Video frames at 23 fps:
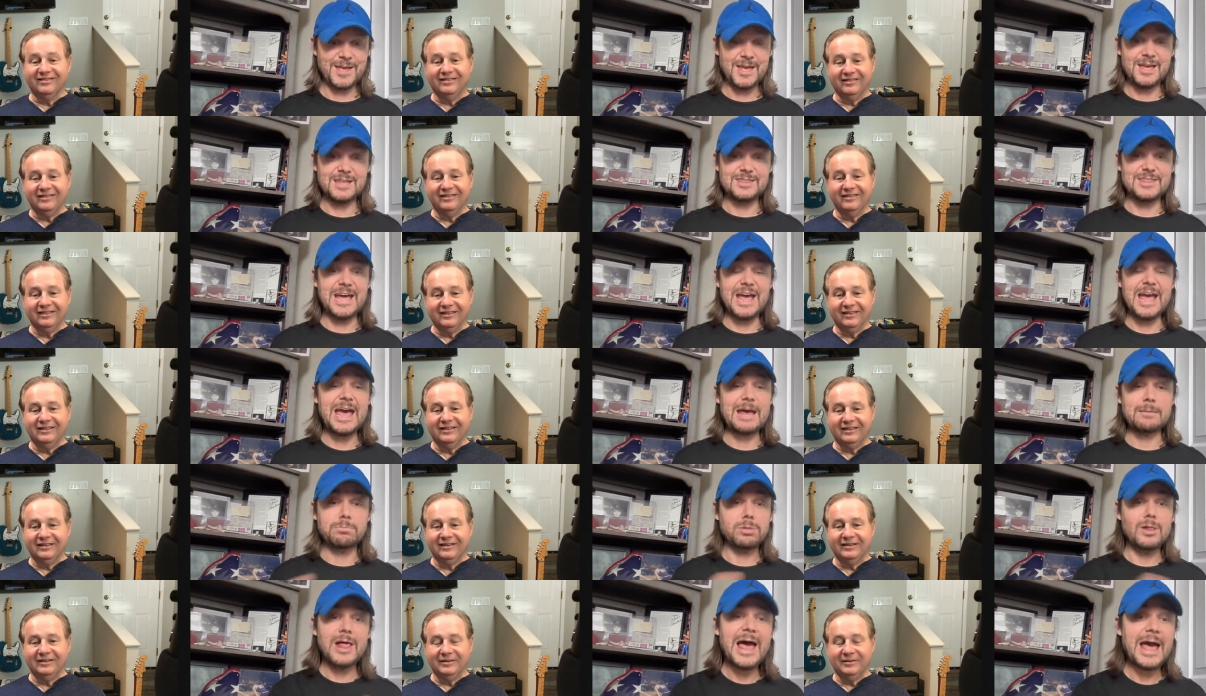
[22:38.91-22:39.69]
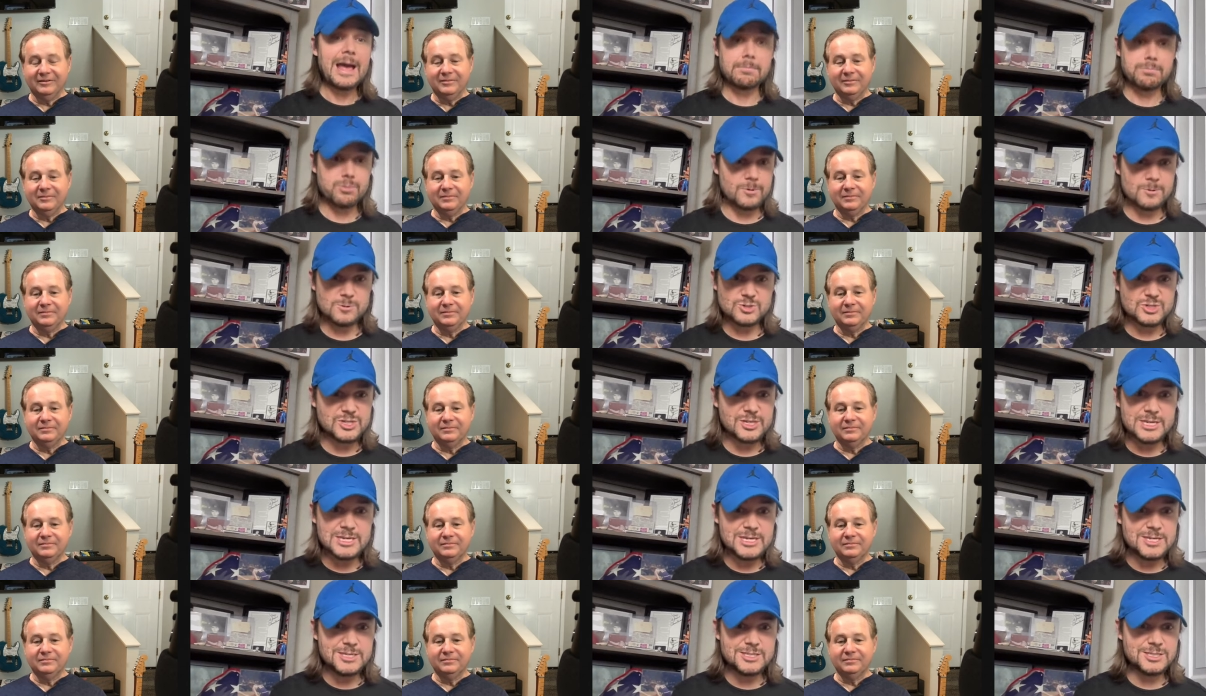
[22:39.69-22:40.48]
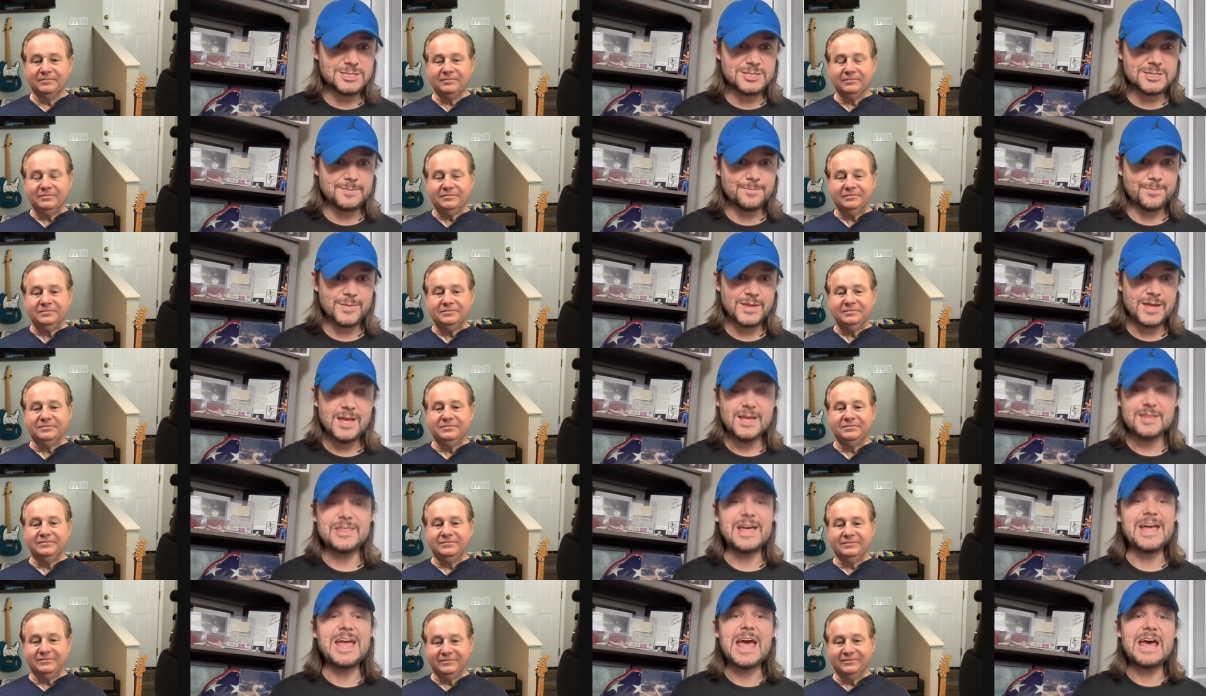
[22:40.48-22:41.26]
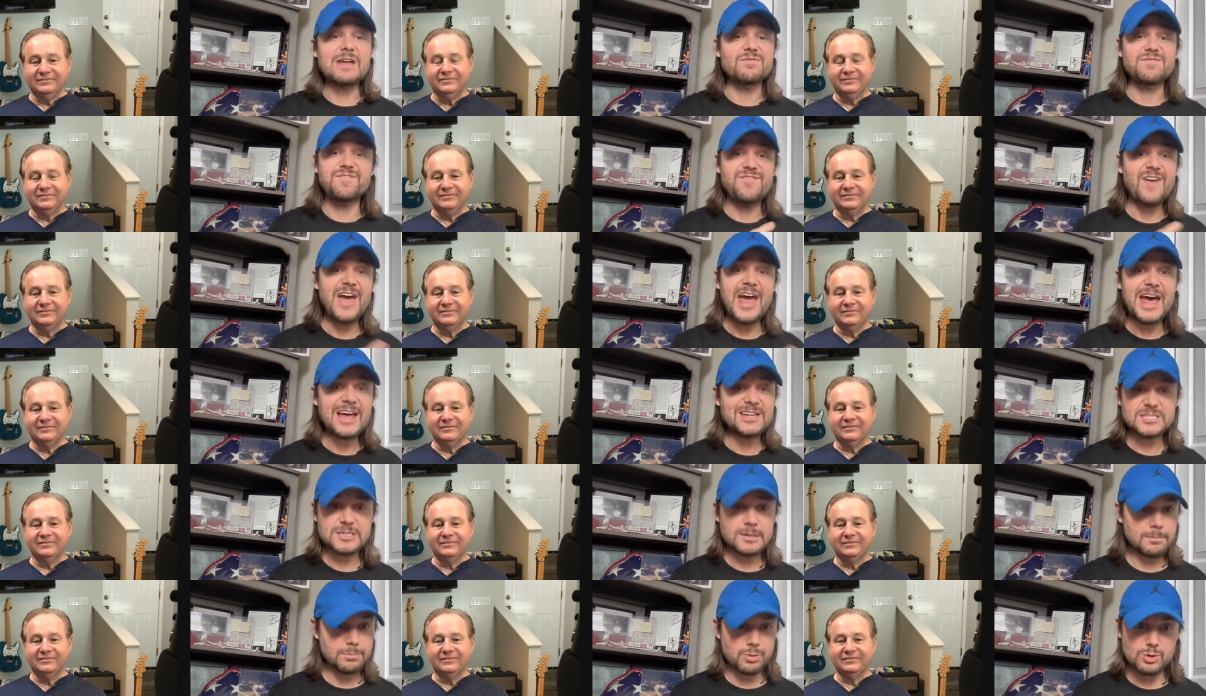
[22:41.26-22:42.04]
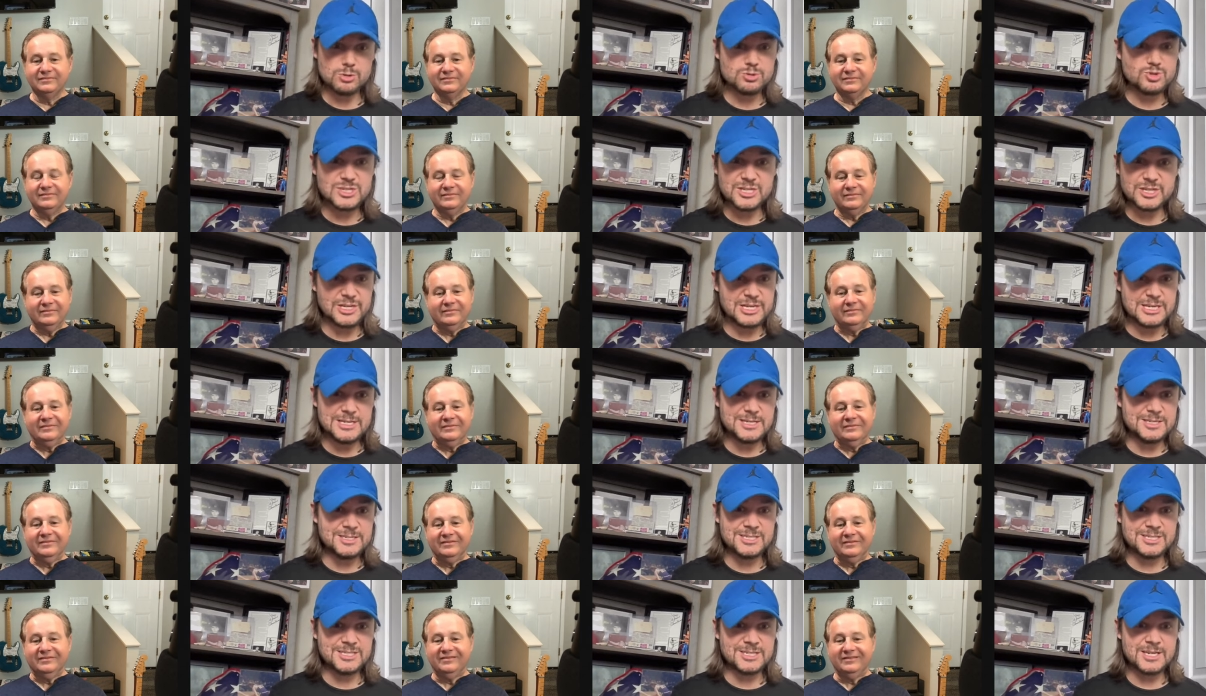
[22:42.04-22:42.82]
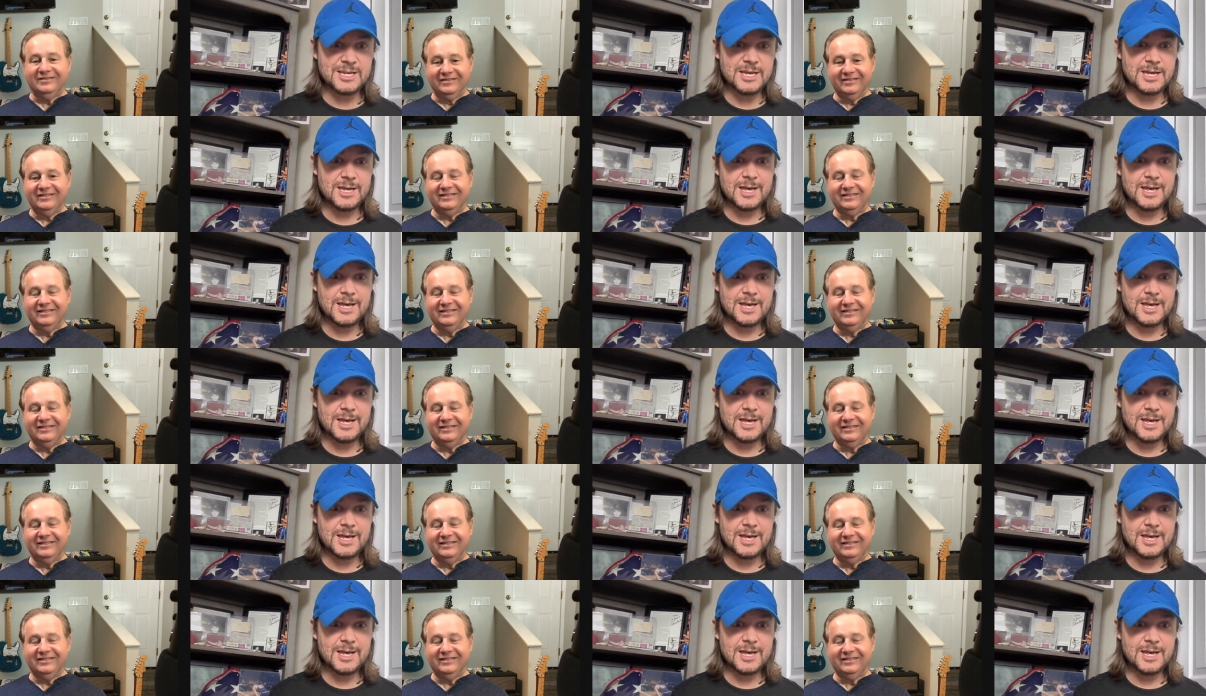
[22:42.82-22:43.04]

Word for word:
Speaker 1: They had black Bruce Lees, they had fat Bruce Lees,